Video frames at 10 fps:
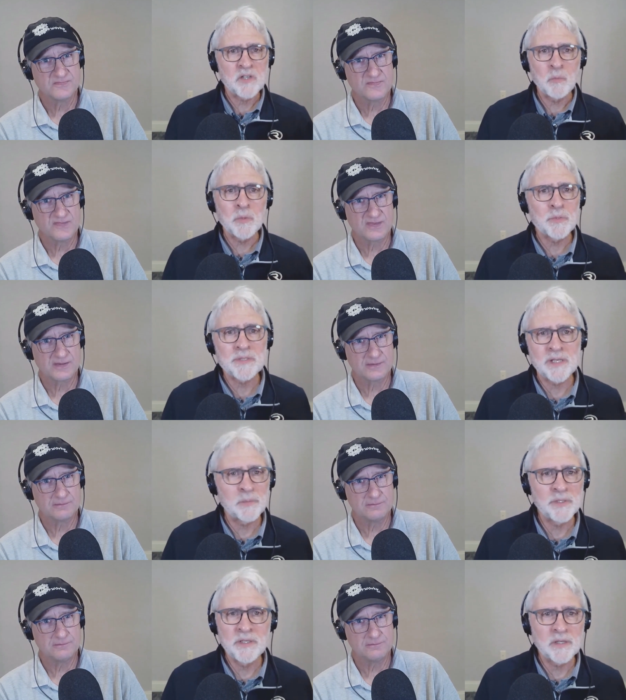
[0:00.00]
Speaker 1: someone was
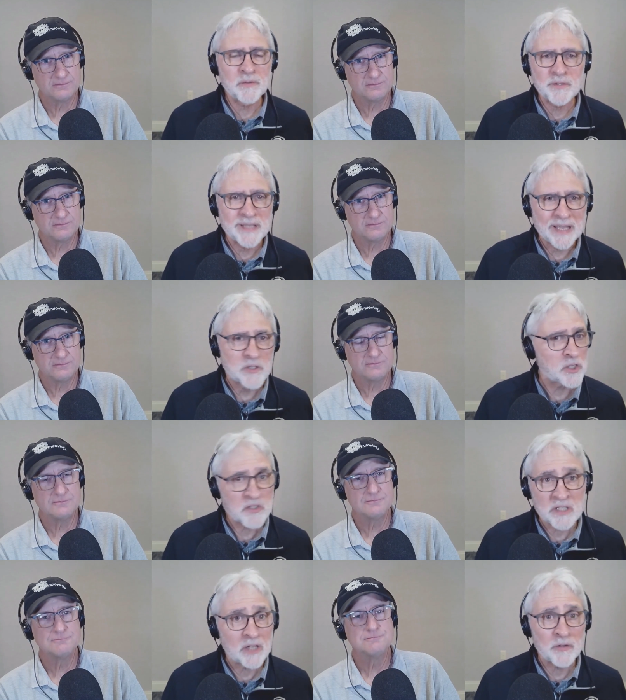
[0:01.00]
telling me the other day,
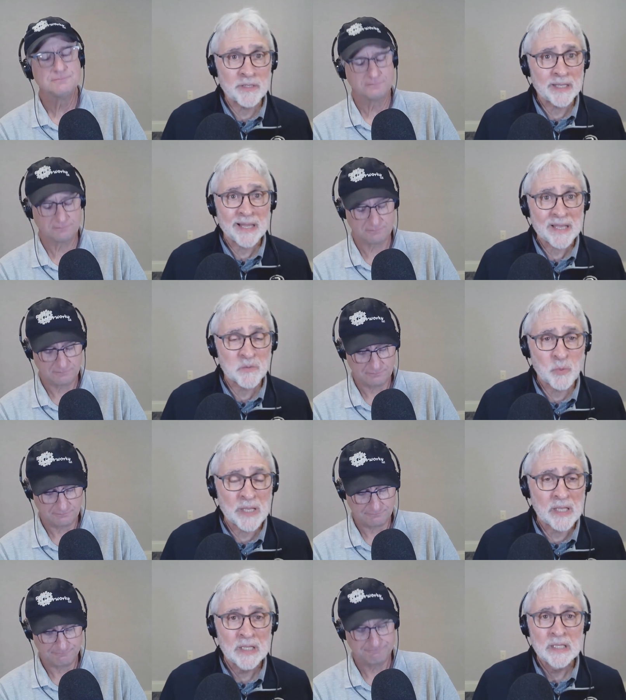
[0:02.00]
just the other day, last
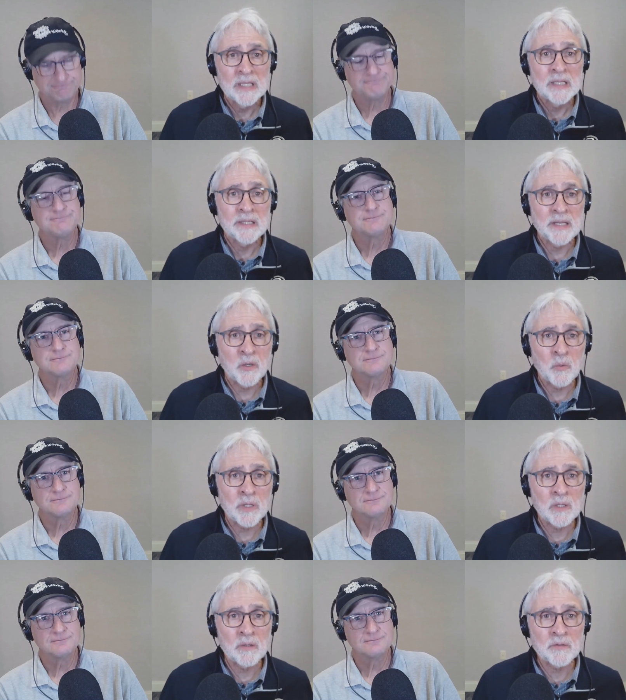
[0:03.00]
week, they don't
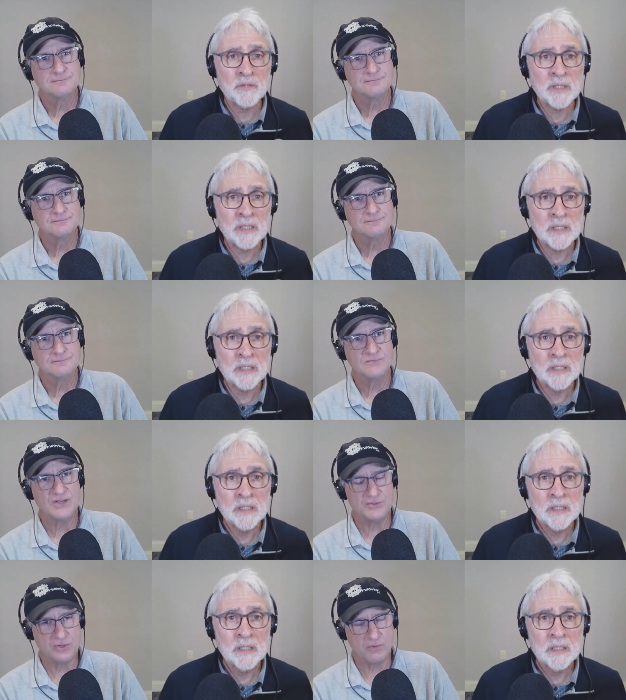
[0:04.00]
want to go to training.
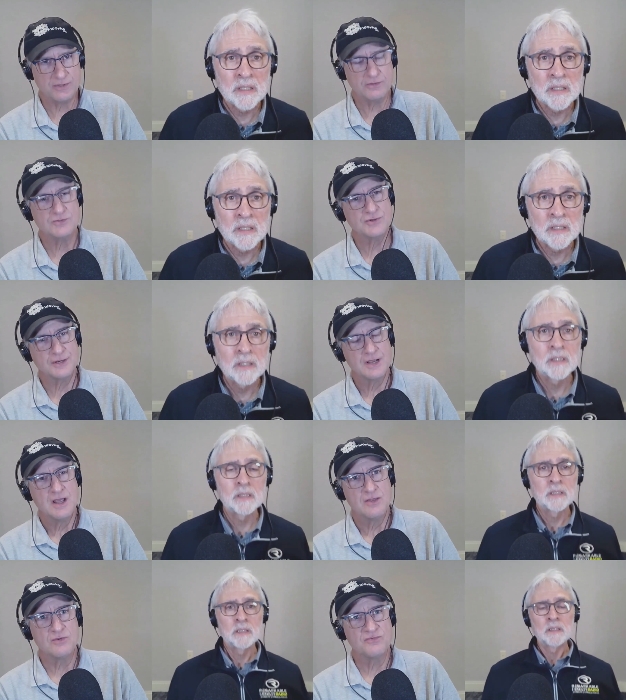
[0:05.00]
Speaker 2: They don't want to go to training.
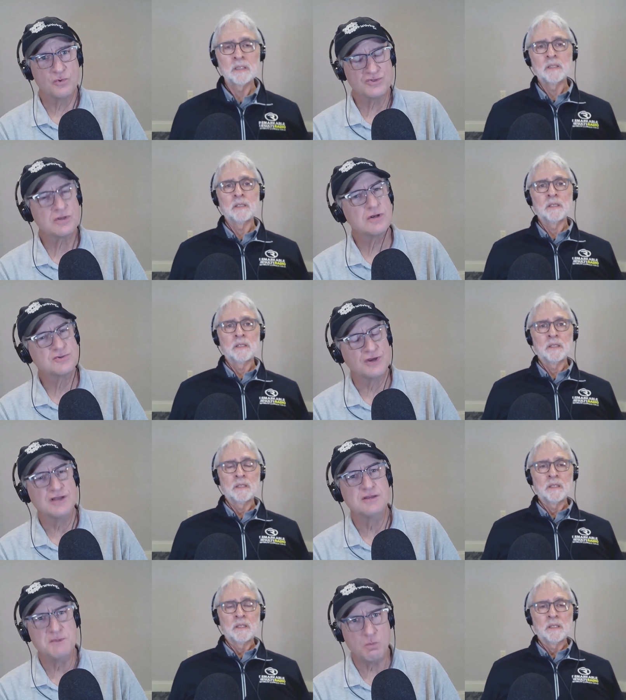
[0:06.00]
They're forced to go to
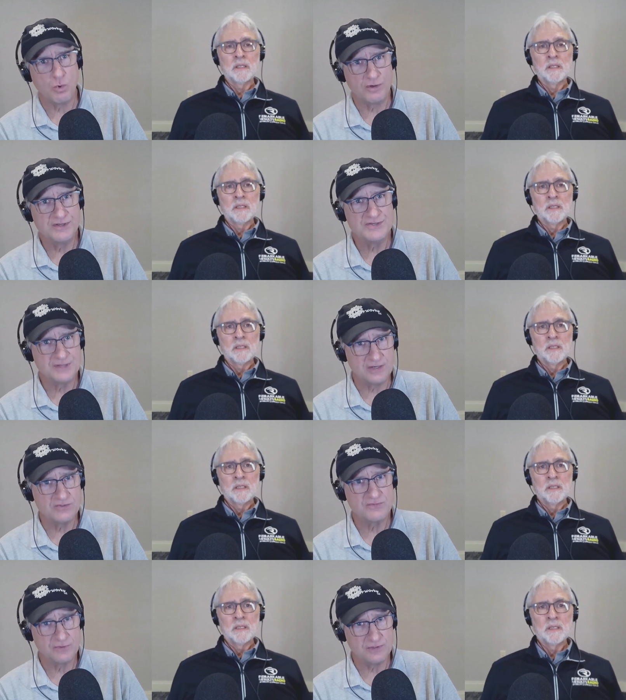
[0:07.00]
training to meet warranty
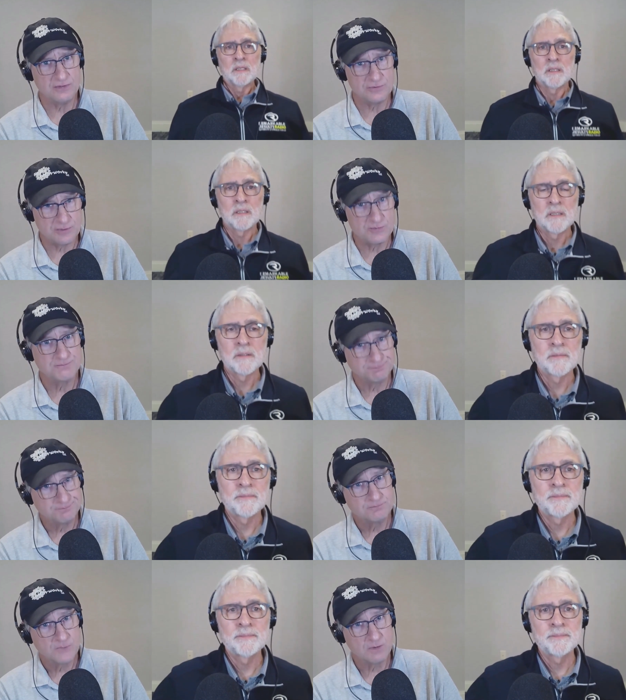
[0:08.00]
standards for the dealerships.
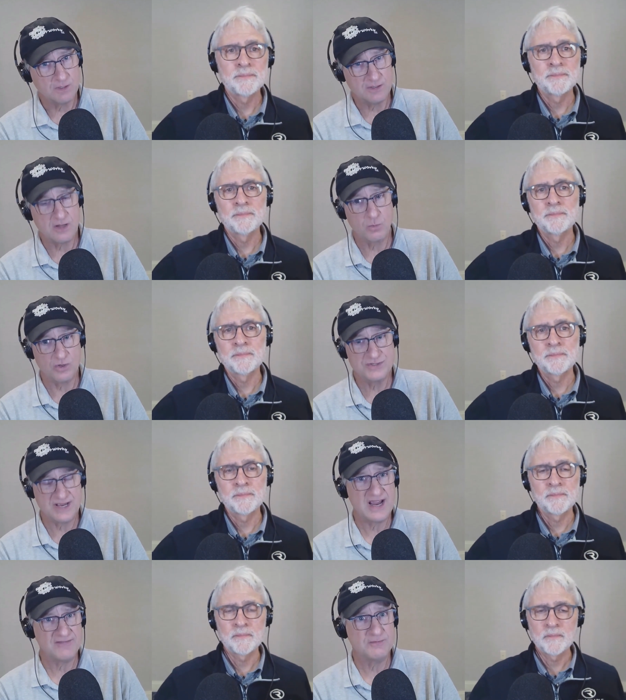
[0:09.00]
All right. In other words,
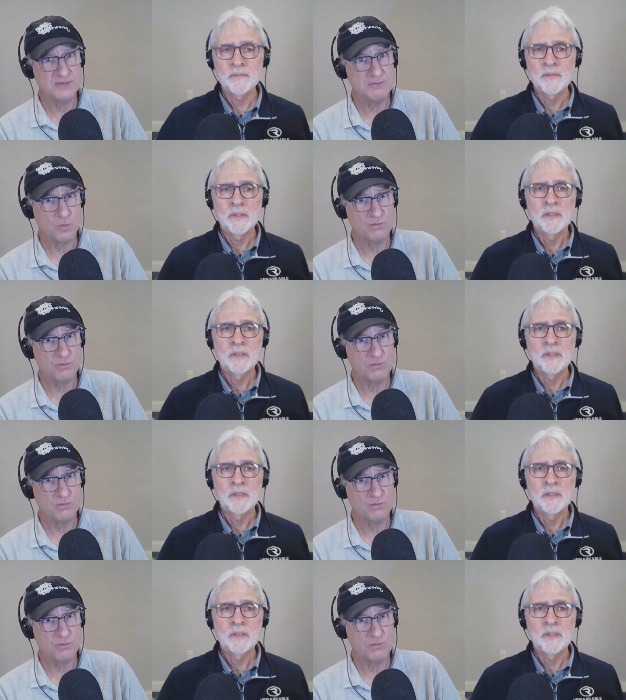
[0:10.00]
they have to meet